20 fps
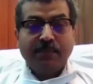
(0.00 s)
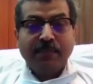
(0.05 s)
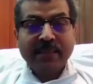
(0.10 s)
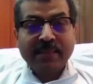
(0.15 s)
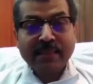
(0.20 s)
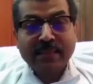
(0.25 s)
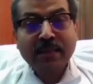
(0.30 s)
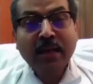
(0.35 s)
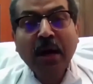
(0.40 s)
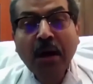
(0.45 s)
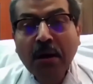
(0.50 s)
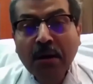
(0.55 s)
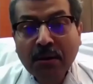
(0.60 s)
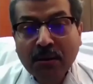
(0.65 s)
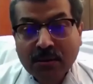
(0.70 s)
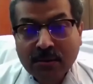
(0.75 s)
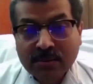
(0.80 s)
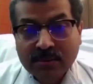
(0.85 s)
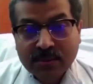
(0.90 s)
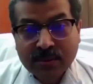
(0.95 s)
But
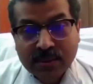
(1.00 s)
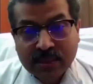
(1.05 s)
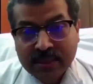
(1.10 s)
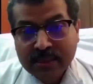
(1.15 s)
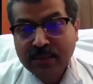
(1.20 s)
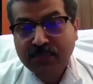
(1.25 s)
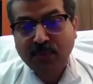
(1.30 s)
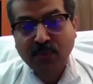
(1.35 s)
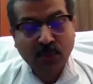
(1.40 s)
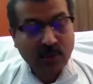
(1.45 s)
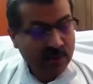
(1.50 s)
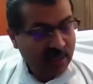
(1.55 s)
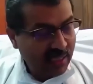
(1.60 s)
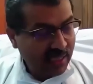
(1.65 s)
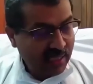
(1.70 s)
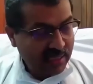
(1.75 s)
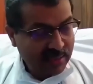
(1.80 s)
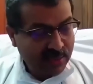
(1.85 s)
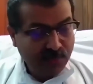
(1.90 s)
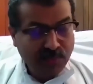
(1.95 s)
now, for the
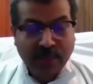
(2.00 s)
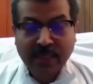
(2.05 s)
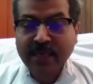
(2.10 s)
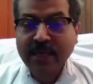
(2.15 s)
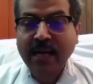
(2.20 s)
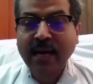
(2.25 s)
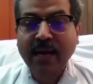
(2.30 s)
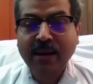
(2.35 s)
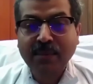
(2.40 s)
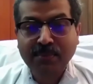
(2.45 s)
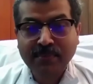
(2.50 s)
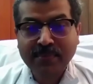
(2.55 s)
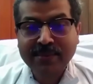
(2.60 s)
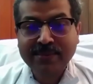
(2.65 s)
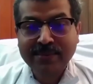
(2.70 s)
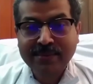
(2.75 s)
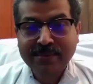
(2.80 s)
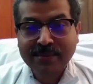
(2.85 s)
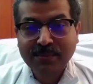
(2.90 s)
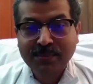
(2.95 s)
last 1.5
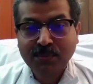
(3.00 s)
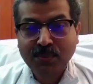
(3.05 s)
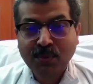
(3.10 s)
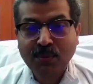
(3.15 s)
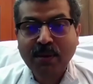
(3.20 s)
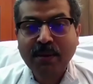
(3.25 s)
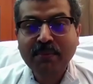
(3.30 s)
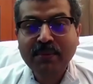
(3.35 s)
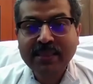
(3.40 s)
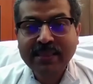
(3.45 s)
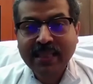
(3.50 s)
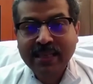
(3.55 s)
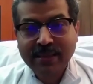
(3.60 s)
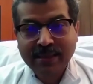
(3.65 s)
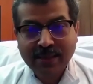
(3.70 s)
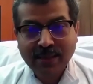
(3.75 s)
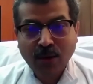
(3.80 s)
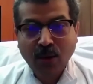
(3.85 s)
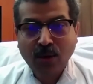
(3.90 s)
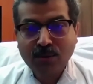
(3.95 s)
months, probably that
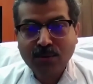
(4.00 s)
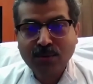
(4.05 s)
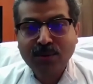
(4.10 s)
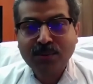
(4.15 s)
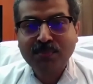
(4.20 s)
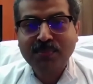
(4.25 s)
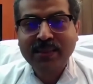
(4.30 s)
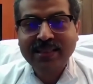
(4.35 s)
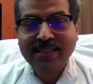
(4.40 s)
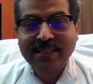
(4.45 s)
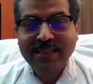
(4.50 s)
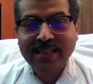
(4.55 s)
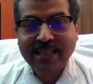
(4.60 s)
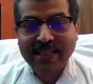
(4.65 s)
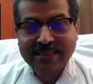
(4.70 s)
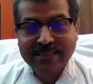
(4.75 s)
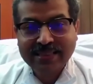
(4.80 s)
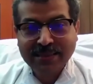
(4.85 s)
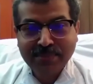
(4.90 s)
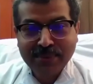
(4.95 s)
lockdown period
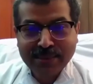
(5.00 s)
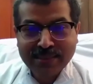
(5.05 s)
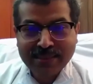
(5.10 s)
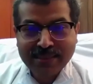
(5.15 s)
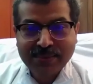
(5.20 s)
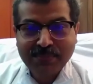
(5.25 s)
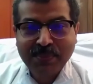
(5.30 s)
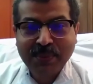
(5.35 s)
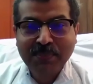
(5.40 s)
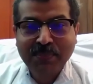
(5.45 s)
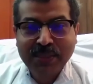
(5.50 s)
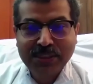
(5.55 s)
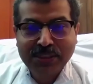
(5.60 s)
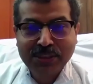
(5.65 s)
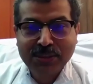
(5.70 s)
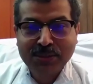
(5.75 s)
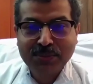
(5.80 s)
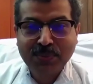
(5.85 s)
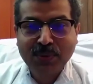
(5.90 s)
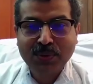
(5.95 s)
has given us
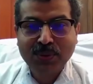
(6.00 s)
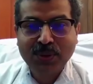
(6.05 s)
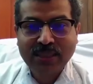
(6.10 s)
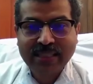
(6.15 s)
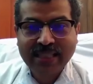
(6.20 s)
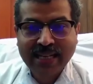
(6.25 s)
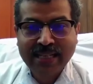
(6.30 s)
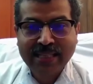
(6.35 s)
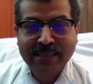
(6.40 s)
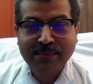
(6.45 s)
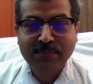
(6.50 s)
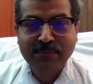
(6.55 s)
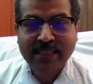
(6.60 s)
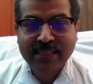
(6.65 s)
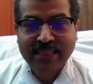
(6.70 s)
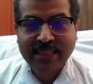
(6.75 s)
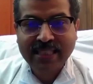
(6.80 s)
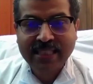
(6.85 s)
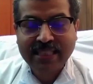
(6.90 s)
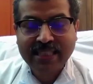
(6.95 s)
preparation for the times
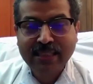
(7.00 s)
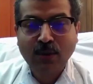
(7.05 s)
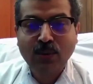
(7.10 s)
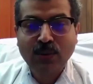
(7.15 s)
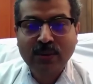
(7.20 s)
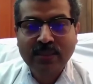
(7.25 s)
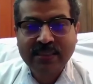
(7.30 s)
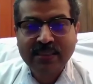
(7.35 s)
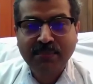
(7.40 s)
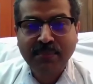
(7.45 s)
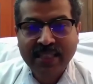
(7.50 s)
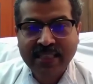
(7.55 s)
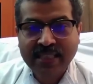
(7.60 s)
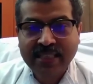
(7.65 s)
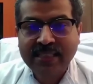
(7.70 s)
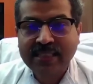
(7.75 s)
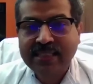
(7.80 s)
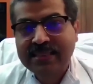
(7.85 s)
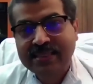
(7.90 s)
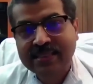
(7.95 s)
and getting all these
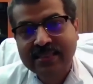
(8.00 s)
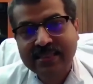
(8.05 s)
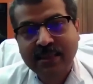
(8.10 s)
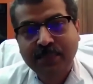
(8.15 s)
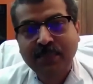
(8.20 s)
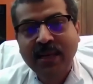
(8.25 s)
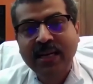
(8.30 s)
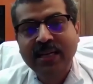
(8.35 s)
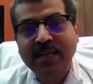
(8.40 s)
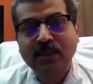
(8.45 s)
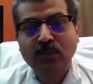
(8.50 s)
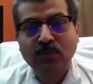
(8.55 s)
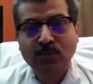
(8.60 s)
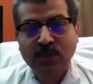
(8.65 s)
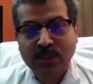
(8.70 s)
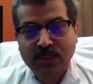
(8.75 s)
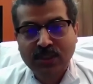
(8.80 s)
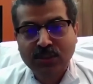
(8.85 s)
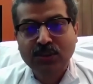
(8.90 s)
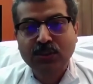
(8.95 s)
materials supplied to
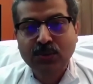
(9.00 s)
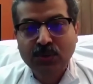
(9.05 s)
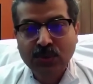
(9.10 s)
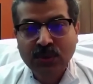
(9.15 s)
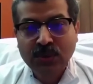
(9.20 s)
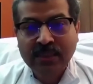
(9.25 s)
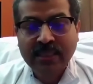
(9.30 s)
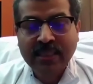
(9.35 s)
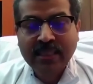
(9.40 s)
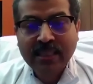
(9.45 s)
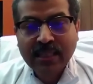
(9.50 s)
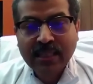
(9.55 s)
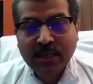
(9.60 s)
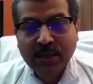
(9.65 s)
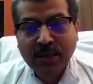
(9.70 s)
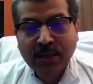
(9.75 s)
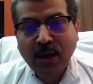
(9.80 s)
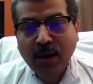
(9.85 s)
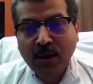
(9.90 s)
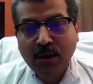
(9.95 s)
the institute.
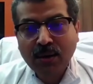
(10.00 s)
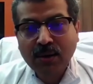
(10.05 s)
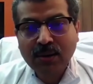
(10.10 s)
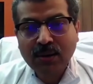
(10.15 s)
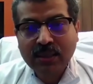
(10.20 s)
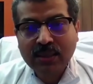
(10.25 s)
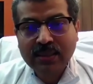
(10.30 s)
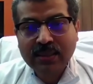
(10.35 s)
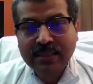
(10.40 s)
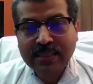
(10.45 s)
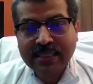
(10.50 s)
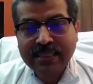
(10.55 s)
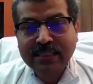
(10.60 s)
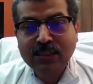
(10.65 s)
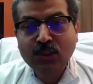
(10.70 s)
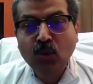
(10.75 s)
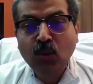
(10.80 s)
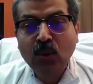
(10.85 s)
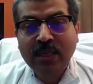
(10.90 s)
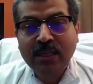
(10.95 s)
Now, it
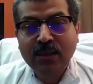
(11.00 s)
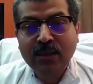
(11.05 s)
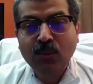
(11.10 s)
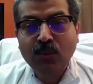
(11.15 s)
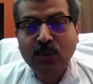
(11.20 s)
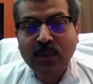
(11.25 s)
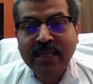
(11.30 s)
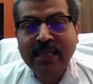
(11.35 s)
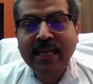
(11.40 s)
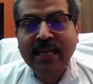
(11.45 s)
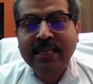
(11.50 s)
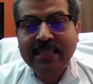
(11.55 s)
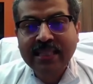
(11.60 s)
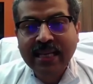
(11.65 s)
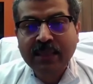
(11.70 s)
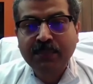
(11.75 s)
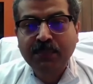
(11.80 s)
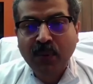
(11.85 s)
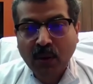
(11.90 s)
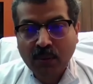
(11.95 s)
is not looking like
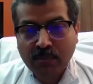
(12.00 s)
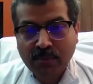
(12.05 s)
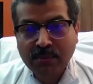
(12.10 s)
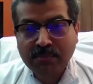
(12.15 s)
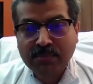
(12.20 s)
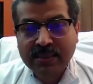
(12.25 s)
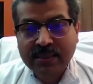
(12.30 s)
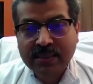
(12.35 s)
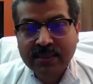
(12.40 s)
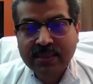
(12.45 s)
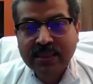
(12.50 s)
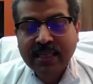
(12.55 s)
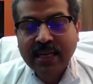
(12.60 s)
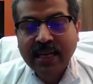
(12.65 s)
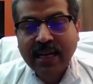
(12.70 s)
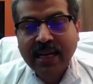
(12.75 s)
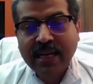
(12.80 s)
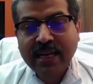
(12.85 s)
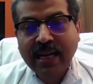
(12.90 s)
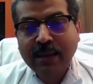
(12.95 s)
that problems.
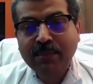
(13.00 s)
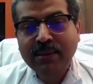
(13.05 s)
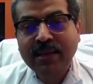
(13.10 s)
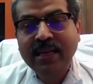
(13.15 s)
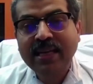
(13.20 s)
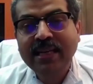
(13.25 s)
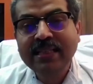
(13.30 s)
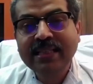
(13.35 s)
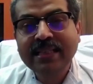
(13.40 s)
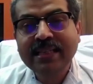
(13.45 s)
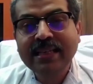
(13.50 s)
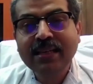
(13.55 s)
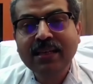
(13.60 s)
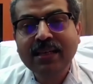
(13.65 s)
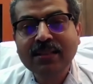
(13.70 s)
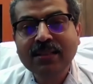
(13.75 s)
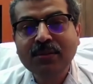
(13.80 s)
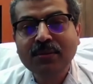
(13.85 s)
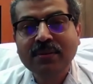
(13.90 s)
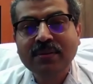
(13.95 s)
And our
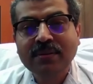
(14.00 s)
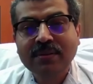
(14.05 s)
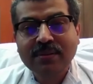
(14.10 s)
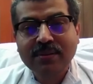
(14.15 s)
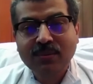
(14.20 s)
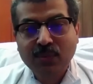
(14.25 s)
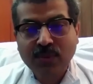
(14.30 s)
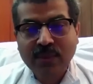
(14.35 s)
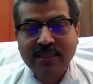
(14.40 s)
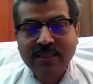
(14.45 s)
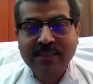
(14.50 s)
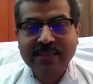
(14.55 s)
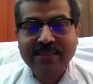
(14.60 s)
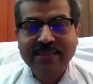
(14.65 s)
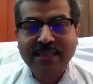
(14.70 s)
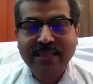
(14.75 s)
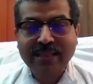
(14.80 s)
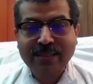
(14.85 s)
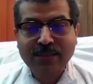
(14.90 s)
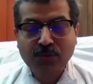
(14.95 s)
healthcare workers
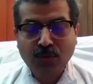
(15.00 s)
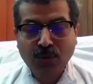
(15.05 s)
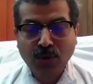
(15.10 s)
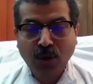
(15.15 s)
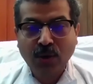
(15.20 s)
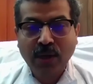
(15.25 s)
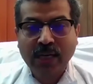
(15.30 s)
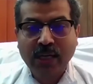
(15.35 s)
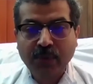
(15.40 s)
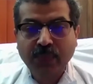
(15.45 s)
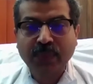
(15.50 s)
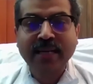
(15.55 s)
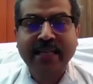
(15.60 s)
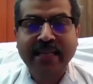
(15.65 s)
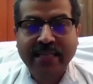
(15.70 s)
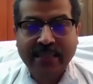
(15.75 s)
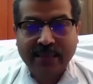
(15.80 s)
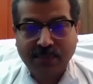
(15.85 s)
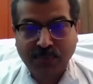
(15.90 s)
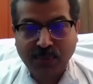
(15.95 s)
are also now
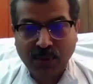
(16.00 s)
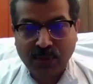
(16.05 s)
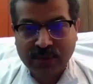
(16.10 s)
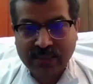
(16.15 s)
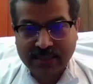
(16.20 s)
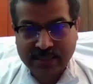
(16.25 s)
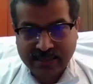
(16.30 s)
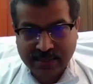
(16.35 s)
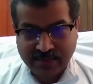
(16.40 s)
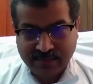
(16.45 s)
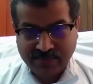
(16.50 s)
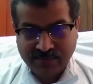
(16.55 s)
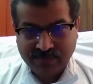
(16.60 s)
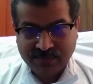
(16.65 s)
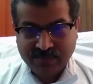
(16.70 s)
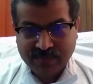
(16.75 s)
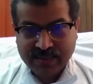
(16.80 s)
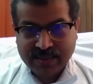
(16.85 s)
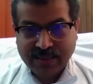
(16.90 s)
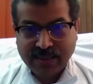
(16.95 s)
acquainted for this.
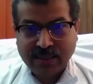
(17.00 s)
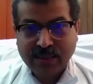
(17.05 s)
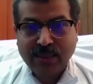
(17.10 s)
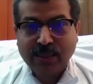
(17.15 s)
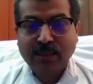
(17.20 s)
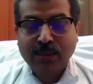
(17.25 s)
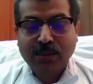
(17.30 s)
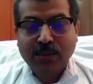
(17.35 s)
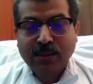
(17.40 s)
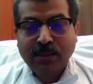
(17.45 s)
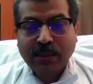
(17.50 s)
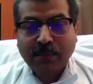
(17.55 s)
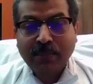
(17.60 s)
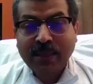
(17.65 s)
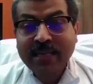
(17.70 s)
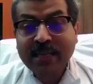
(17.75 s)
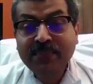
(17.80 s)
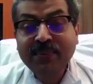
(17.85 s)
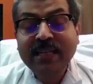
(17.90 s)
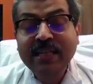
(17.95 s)

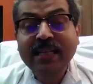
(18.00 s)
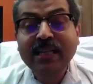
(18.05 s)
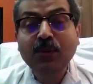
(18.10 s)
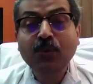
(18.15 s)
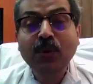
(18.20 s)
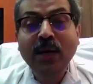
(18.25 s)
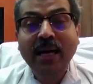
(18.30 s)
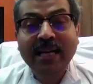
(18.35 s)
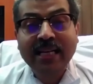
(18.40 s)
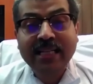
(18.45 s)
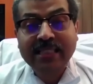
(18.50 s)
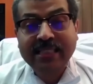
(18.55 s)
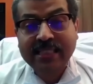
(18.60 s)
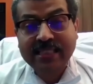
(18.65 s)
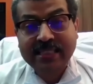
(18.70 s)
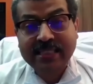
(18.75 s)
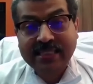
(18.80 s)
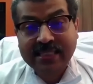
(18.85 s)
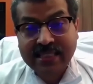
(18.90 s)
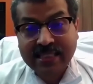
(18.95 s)
But definitely we are at
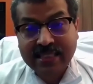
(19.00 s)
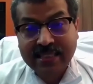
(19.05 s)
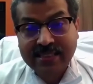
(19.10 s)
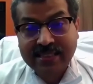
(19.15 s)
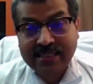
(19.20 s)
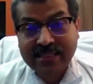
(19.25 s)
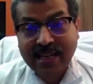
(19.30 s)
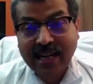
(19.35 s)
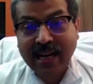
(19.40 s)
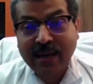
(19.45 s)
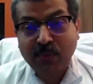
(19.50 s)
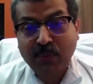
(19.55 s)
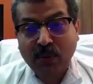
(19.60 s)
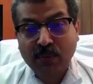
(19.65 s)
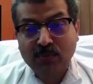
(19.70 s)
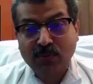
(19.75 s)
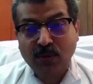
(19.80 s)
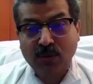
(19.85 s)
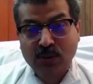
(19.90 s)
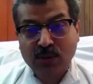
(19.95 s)
stress. Half
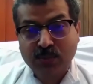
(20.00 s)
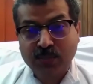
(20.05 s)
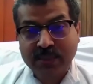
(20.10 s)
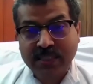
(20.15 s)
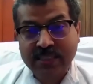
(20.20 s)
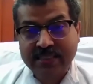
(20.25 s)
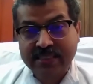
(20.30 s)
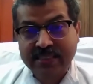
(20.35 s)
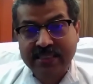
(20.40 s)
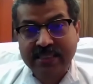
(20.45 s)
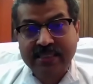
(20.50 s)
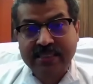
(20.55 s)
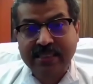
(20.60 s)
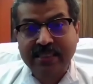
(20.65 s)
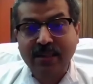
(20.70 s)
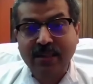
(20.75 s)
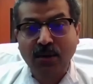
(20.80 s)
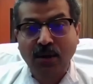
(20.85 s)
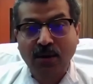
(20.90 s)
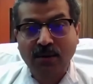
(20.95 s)
of the hospitals is
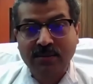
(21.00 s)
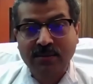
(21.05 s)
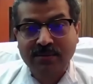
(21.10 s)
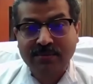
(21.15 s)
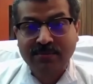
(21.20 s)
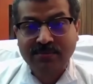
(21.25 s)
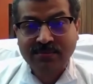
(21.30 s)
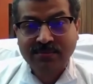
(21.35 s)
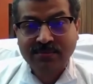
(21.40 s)
still locked